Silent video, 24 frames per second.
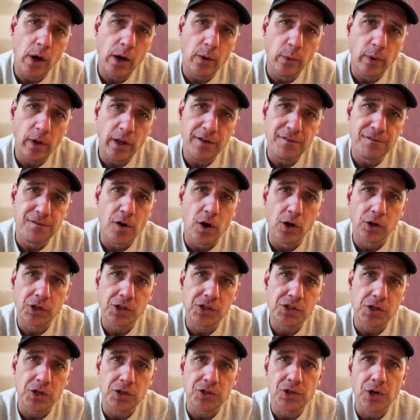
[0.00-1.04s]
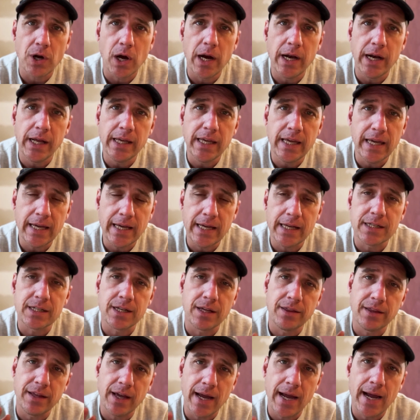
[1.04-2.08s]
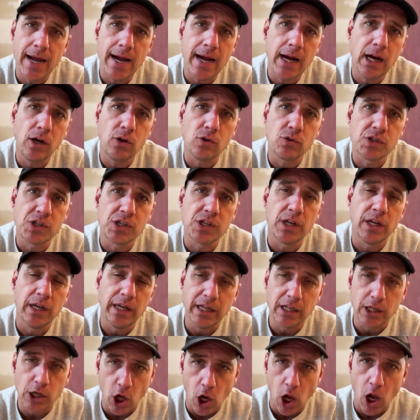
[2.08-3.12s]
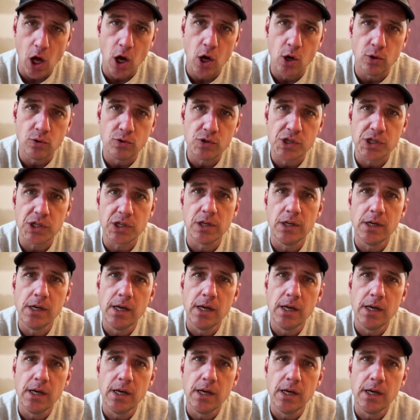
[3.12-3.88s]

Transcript: I really focused on trying to get the house enclosed